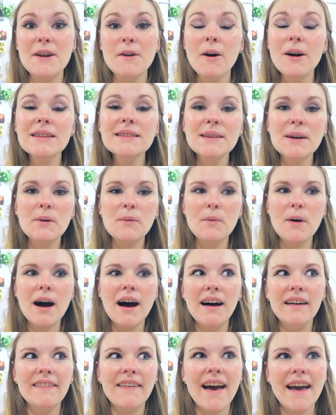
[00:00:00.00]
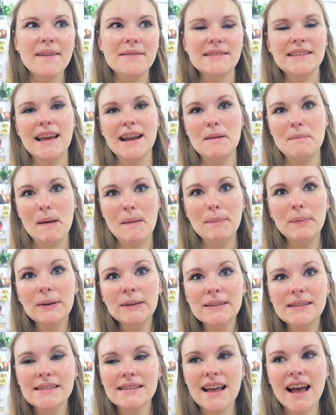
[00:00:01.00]
then also while I was getting my
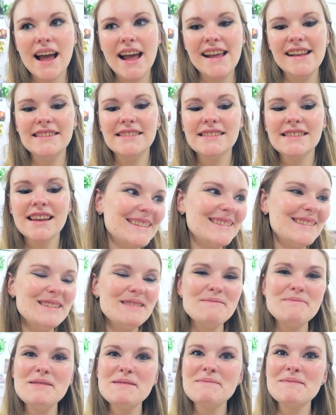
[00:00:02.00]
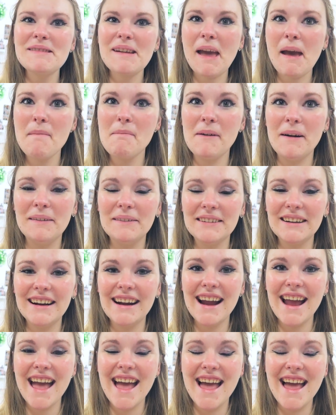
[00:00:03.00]
book signed, two people came
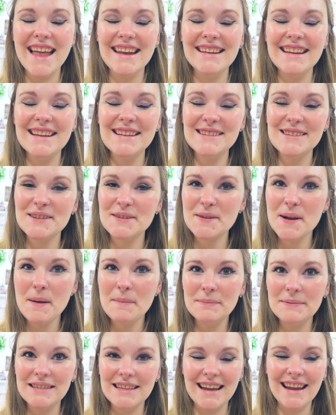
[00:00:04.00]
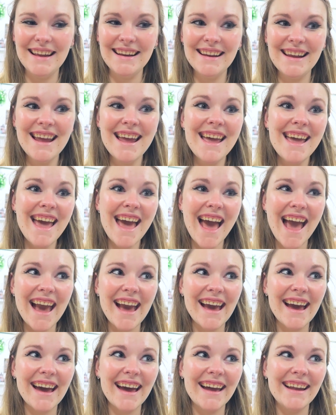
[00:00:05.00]
over and interrupted.
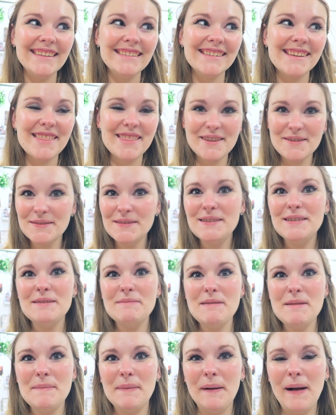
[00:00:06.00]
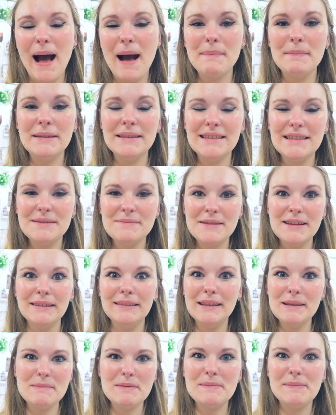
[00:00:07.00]
And those two people happened to be
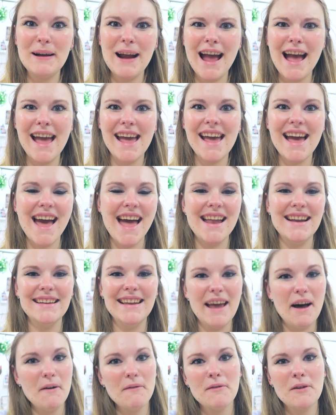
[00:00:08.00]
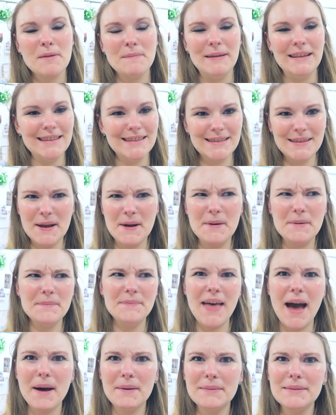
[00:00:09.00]
Libba Bray and Gail Forman, so
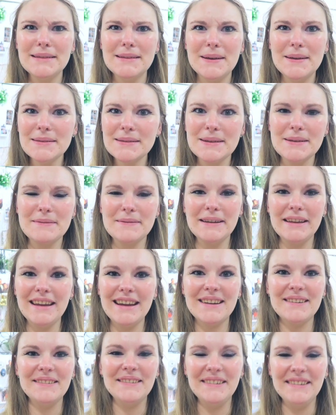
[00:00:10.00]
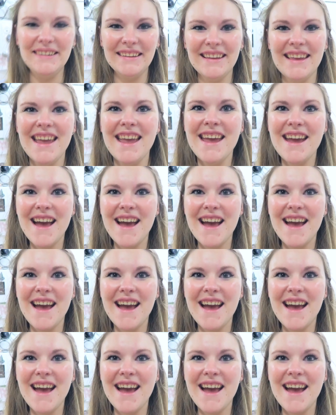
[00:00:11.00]
that was also really cool.